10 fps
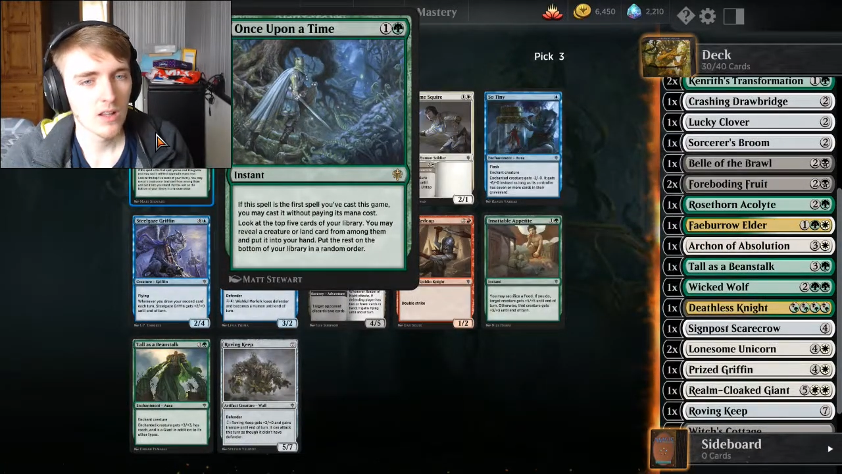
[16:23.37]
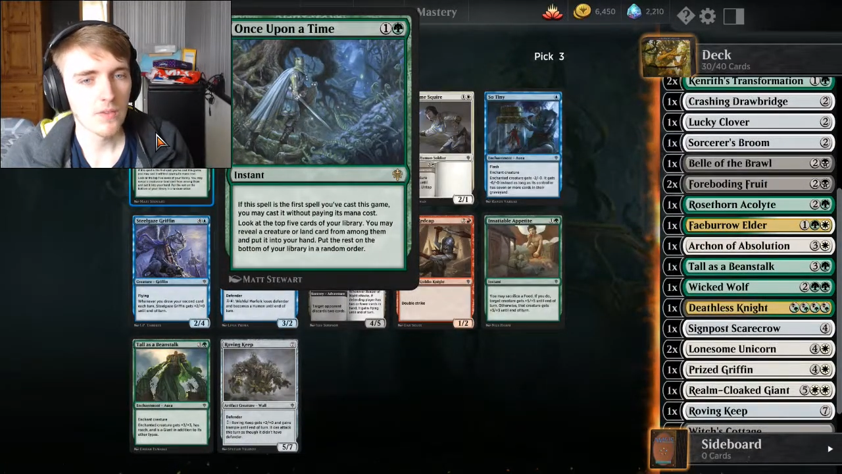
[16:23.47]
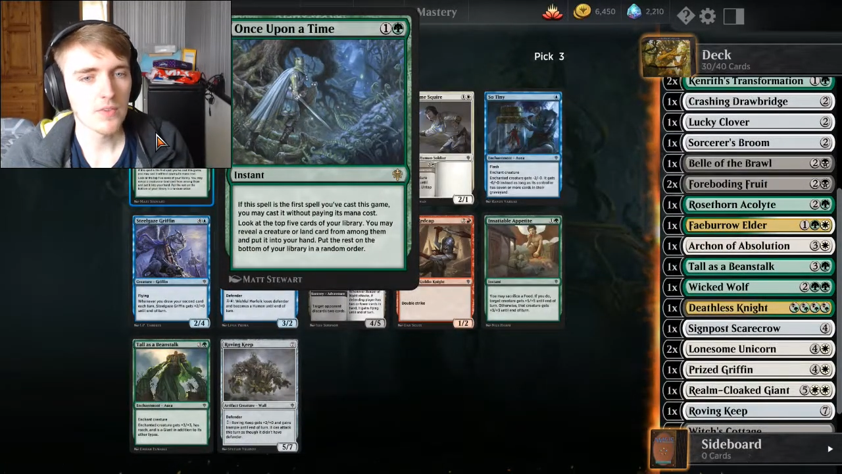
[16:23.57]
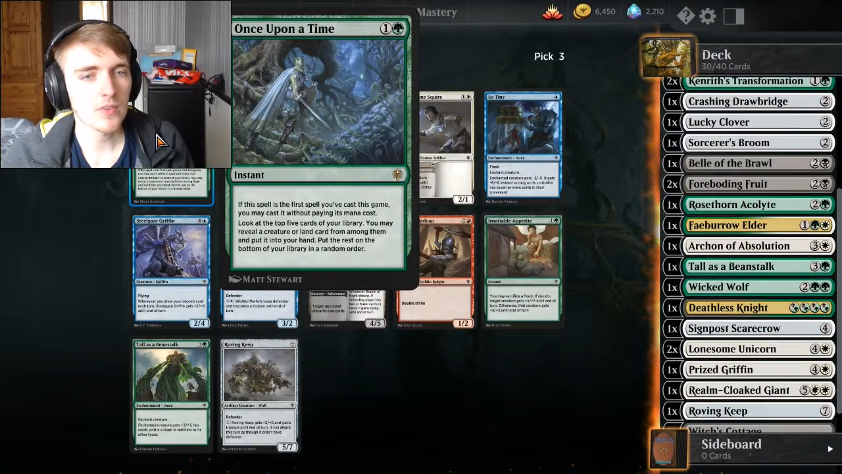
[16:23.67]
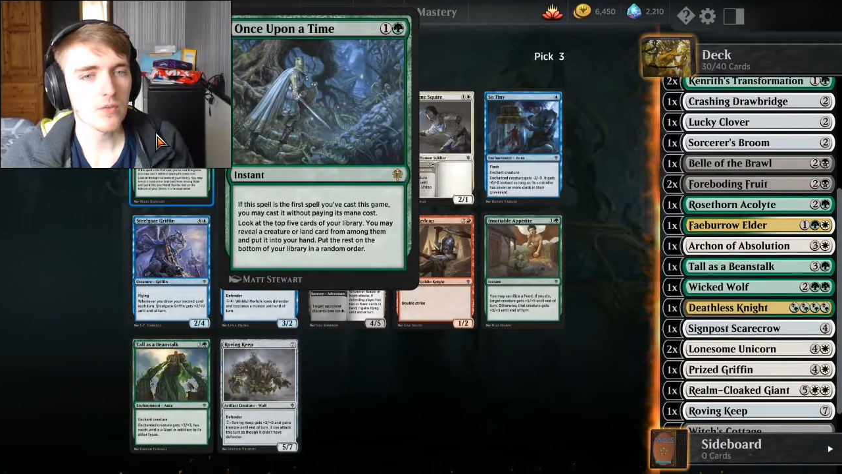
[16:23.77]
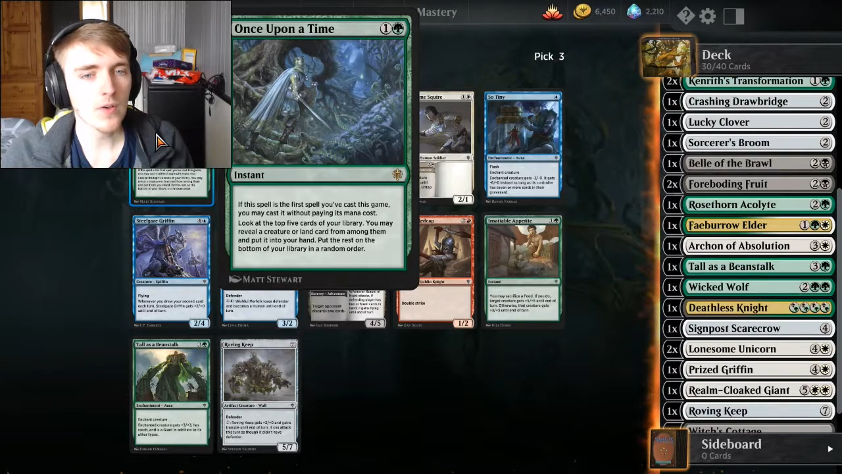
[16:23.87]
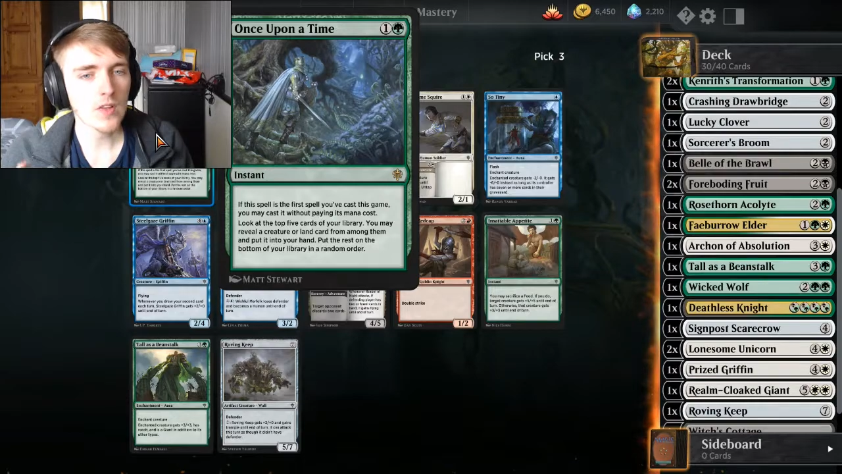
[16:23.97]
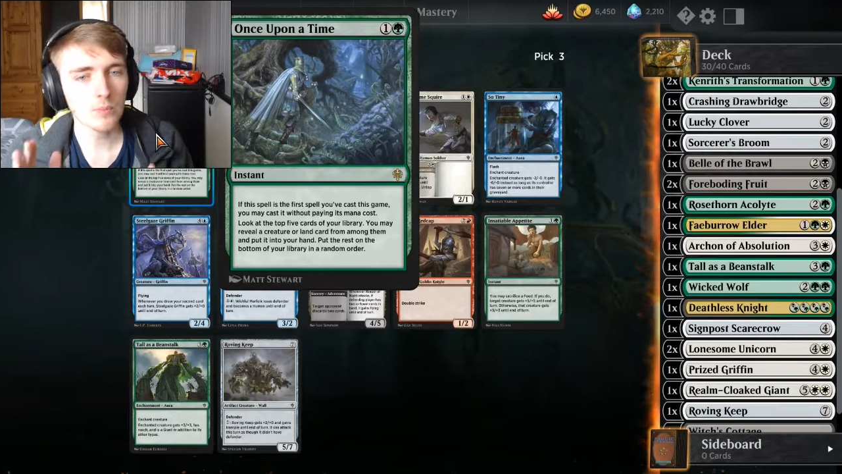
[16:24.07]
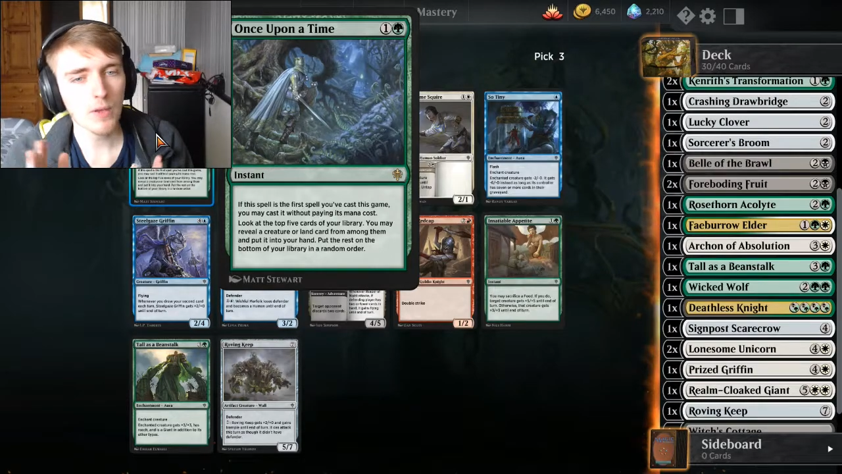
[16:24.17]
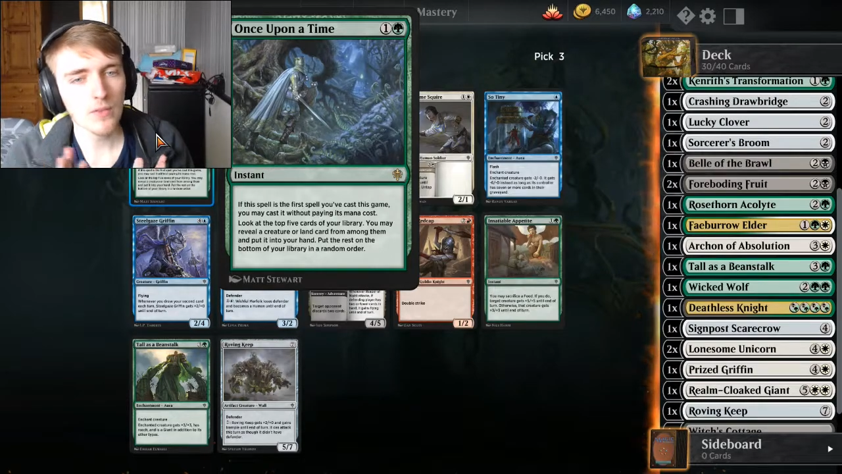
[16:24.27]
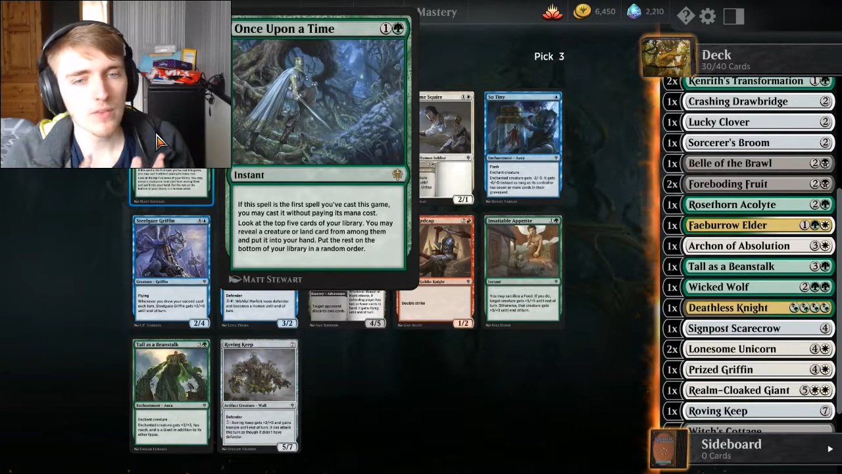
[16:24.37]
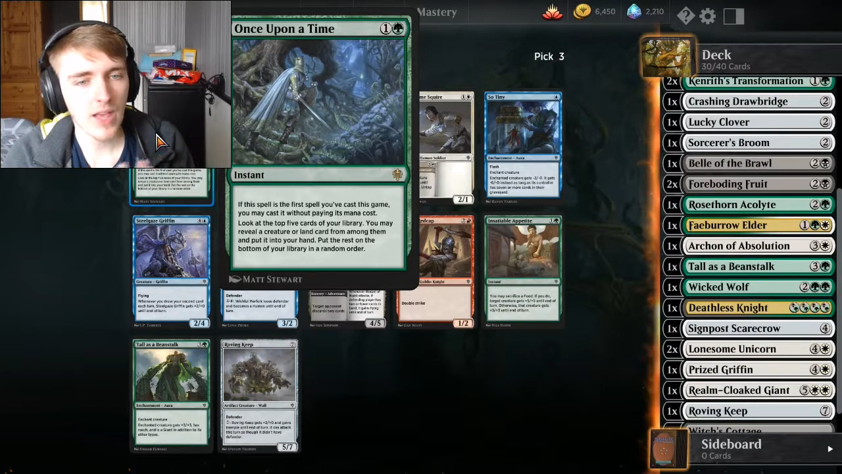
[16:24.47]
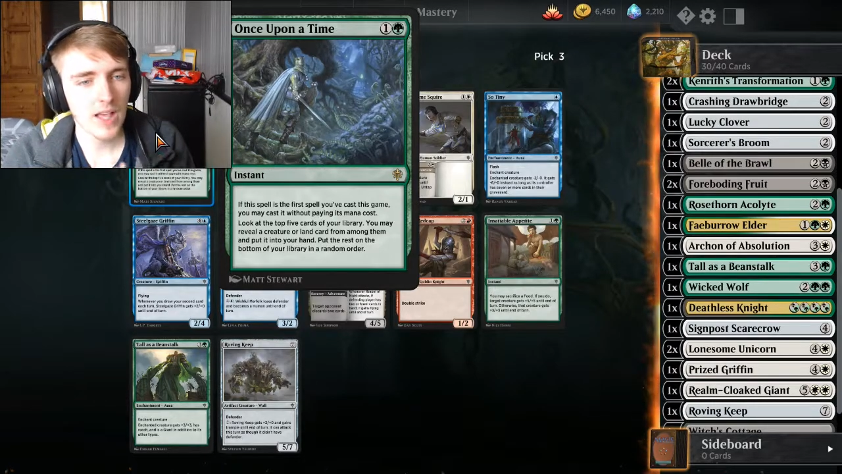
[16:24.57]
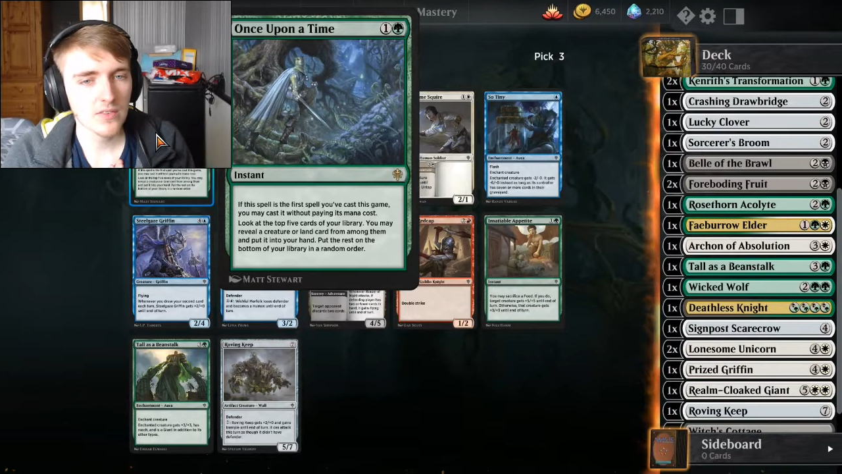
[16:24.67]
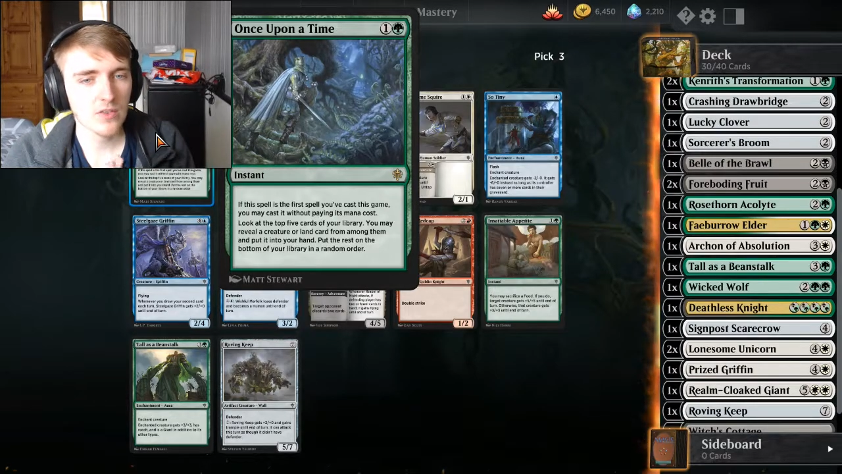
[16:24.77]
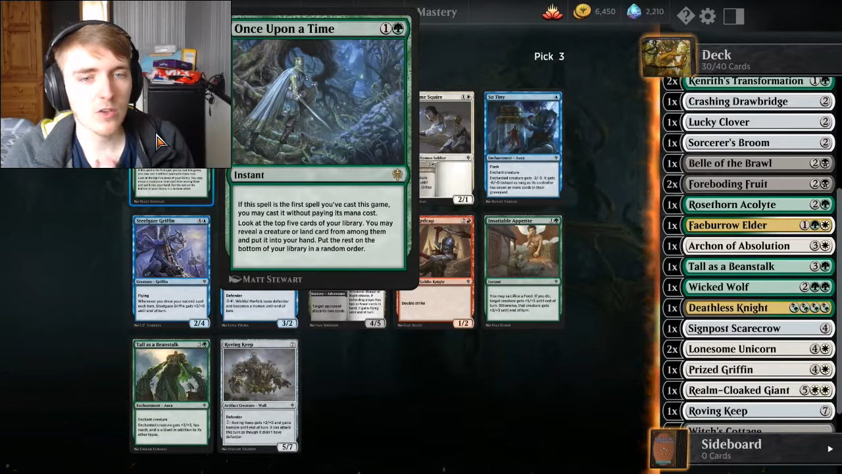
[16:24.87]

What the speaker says: If this is the first spell you've cast,